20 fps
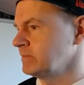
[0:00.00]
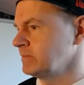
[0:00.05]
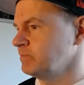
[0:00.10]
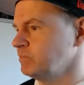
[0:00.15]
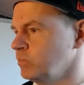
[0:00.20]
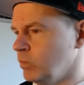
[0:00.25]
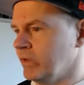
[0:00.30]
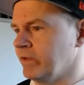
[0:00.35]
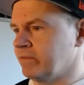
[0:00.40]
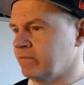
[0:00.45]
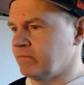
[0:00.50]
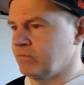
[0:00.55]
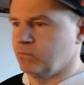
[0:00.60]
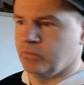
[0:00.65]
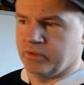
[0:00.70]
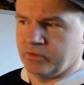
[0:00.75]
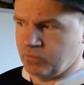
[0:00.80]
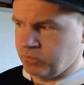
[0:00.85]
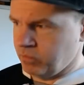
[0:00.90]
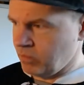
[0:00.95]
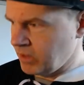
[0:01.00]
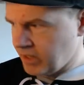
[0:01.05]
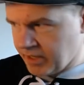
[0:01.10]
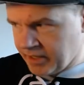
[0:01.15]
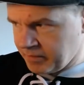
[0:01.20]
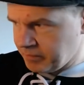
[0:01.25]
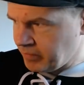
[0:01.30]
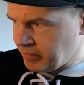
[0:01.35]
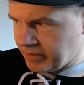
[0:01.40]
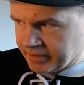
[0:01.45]
with with what
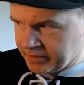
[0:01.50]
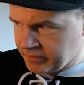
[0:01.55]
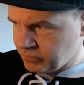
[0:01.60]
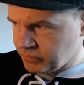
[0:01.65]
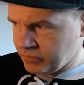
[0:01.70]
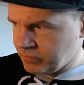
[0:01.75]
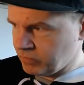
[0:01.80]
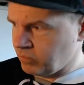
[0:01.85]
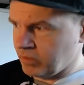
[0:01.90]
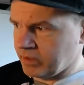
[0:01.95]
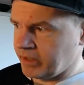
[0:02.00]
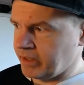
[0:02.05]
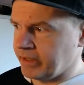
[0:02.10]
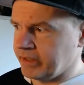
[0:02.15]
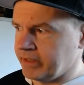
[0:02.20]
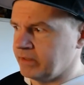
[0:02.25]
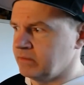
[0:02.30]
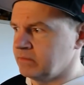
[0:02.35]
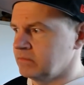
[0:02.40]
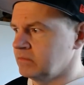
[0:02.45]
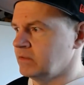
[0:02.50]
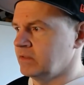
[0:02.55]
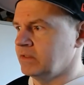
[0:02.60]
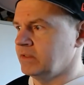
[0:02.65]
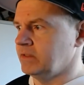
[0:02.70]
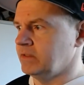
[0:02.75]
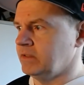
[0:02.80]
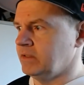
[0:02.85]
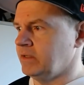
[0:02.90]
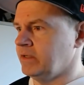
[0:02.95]
I buy and with what I,
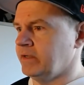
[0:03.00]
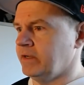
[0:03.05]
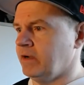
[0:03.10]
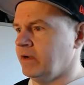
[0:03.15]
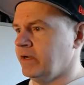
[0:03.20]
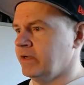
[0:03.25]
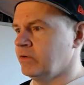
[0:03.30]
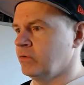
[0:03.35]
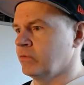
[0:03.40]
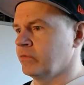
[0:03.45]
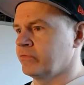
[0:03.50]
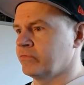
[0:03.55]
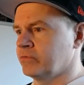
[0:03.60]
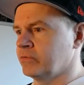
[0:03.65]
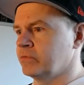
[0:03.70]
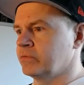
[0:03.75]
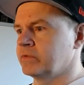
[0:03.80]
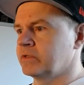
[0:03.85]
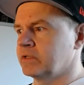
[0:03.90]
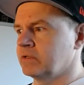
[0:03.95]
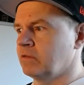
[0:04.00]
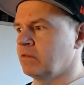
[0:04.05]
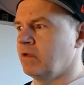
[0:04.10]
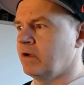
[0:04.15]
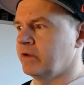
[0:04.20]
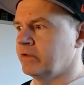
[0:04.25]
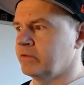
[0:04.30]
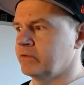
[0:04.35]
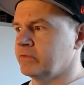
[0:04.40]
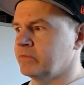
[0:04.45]
uh, I, I go through, that a
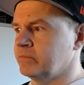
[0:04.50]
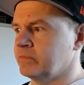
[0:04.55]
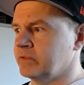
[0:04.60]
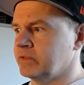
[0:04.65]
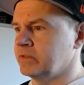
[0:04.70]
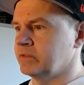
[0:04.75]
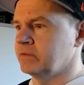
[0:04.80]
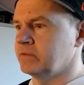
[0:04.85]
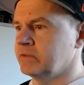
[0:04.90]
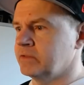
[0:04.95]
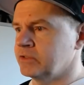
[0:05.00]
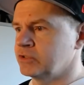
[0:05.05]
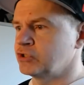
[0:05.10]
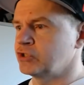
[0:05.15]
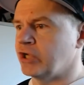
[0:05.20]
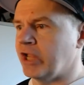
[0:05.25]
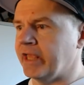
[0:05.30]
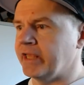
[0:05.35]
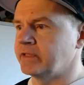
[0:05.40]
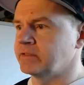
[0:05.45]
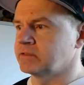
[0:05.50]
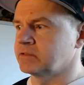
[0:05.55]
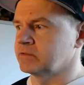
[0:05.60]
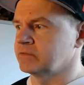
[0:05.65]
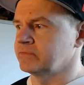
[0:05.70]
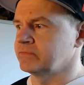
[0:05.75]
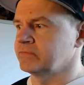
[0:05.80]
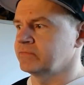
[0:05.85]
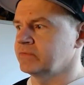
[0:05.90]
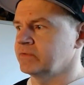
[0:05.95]
lot of the, the, the chains
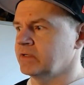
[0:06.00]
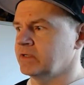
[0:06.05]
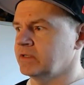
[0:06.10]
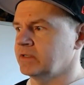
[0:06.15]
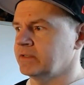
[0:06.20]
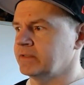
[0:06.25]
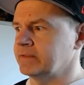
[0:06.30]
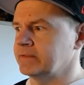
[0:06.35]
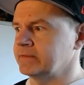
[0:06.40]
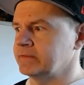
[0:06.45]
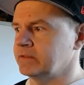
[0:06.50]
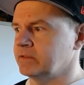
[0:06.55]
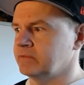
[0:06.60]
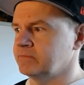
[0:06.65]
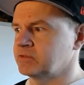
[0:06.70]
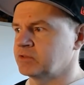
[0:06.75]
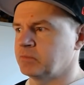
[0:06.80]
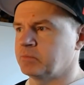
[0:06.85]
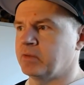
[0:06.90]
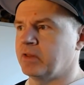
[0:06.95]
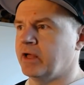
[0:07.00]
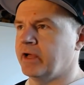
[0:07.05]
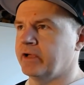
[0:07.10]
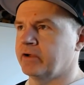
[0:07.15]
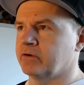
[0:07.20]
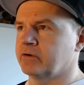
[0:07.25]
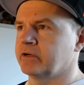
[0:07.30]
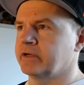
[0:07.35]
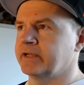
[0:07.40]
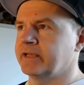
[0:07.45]
of, uh, of supply
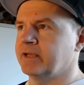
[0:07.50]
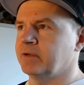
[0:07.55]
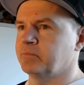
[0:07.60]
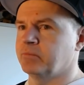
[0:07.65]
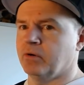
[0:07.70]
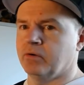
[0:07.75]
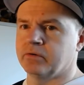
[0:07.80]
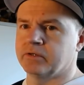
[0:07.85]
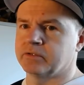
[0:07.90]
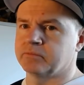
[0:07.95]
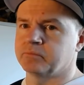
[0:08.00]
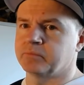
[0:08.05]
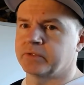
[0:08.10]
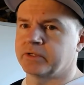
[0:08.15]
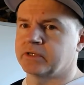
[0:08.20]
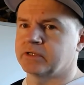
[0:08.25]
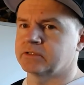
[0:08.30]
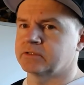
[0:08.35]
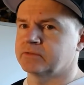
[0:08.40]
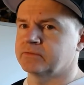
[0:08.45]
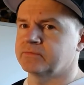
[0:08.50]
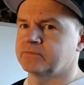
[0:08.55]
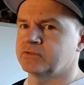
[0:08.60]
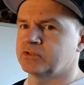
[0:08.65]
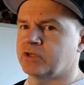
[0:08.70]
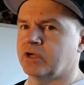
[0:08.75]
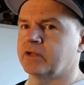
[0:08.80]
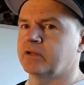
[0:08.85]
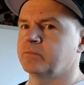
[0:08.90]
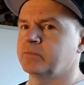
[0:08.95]
are going to get broken because of
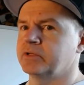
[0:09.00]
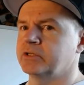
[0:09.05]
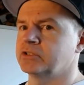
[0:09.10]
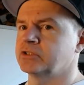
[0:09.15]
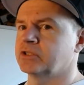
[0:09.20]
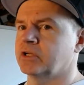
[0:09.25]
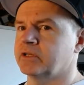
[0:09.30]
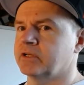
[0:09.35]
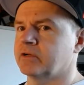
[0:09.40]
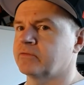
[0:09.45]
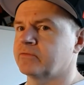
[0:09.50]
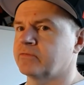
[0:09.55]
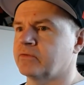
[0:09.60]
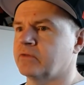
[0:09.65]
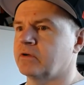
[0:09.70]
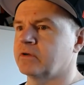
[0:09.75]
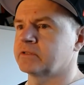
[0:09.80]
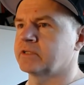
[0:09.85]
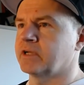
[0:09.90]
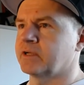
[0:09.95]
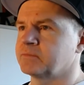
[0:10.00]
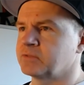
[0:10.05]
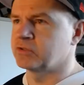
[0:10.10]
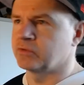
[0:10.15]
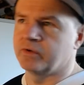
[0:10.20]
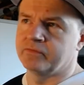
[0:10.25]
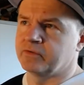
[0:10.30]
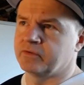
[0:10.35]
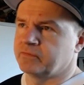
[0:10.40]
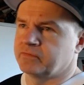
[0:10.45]
China being shut down for a long time.
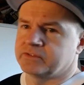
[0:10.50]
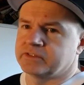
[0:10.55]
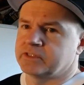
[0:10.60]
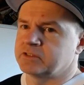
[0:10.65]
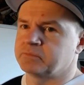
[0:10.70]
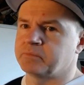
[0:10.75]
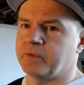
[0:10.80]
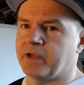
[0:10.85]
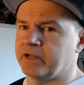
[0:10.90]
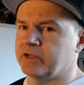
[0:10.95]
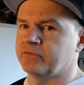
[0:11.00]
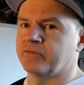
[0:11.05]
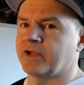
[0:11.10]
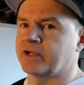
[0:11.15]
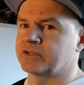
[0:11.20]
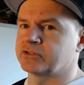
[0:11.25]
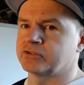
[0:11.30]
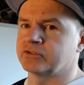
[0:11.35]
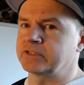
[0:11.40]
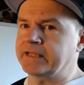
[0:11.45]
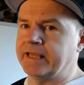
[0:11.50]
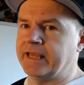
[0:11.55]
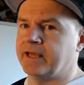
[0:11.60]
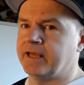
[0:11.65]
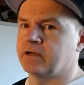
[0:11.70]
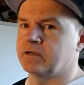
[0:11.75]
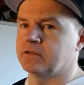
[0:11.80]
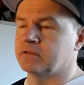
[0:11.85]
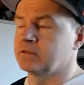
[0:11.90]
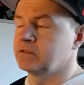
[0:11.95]
even if it says manufactured in
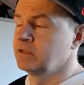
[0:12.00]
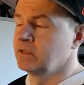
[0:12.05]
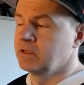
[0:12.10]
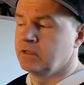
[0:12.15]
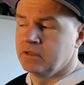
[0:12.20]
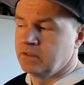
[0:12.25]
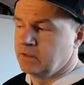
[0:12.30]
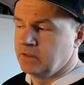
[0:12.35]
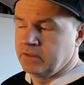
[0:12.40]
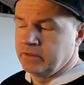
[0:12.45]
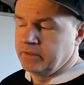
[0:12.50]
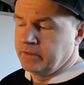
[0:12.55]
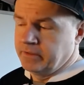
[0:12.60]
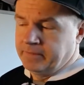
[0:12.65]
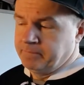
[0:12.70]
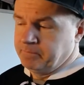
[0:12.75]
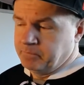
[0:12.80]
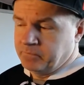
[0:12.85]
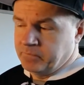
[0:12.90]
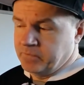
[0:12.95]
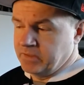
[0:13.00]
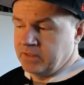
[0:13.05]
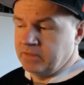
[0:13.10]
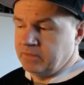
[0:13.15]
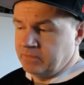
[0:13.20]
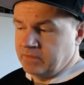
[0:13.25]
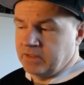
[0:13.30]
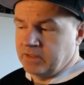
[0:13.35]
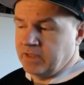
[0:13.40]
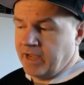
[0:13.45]
Canada, the,
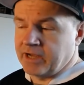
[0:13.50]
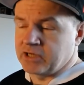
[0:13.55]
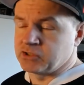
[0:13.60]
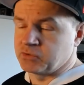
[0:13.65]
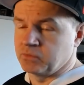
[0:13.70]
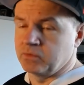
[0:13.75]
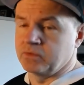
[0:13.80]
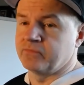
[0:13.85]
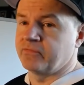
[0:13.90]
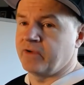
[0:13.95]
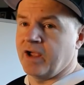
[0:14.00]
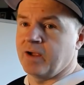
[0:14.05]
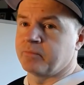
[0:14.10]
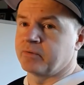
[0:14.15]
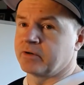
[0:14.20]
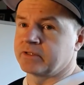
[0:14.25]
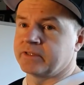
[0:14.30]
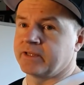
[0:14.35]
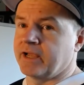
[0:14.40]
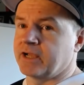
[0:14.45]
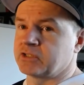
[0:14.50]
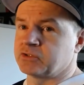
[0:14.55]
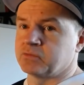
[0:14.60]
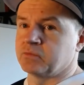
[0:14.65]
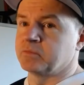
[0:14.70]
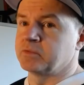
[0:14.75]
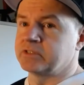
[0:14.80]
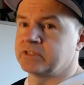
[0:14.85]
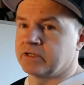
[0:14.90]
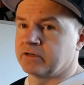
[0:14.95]
the actual fabric, the actual
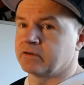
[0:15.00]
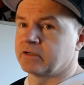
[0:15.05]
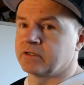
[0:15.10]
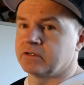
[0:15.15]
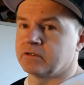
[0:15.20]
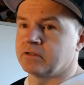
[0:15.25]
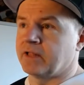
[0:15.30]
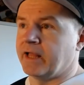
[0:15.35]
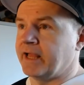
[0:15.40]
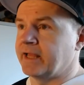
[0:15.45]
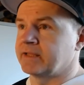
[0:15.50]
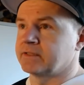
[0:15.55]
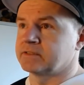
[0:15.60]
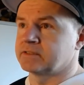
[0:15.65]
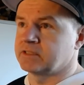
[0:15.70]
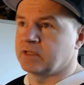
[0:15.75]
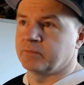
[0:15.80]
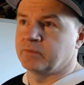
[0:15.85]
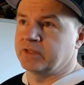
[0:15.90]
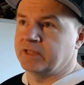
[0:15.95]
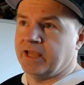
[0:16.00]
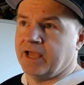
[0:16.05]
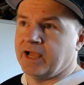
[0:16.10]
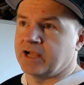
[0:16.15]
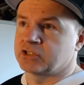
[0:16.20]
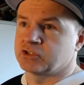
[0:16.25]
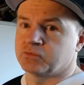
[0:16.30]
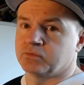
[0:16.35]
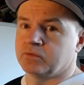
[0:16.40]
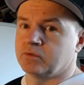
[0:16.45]
material, and some of the
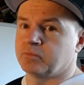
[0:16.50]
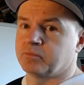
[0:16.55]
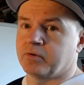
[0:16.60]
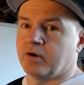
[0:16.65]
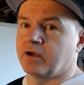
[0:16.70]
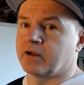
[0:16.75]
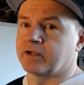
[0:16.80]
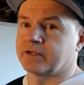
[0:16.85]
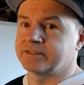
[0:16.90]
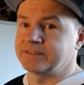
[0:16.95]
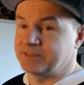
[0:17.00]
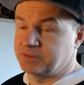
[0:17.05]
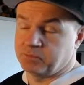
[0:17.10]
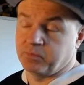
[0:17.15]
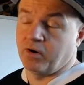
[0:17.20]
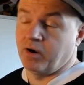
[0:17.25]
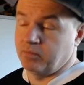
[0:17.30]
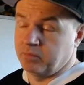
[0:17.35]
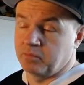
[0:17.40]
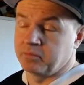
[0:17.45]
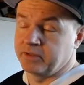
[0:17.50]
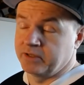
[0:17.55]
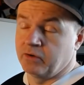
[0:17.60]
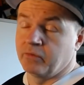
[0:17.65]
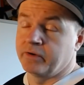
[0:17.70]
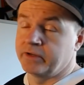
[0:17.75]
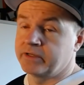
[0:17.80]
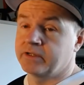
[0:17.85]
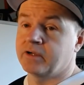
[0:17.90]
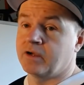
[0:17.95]
actual product is probably
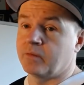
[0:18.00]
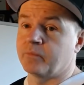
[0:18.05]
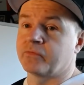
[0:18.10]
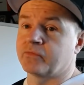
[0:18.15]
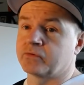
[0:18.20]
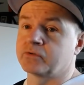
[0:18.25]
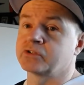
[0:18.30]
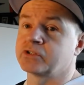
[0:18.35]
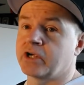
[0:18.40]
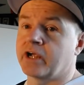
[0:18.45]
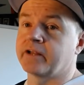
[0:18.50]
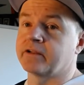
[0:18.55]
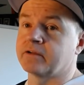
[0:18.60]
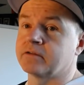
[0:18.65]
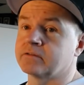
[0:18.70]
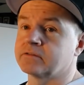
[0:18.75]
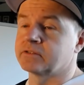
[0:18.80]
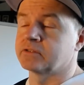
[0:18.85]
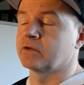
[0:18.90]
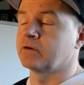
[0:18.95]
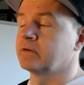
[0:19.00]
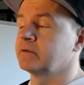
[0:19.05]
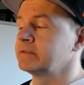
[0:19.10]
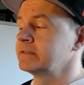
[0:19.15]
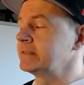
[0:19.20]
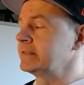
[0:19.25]
going to come through China. So...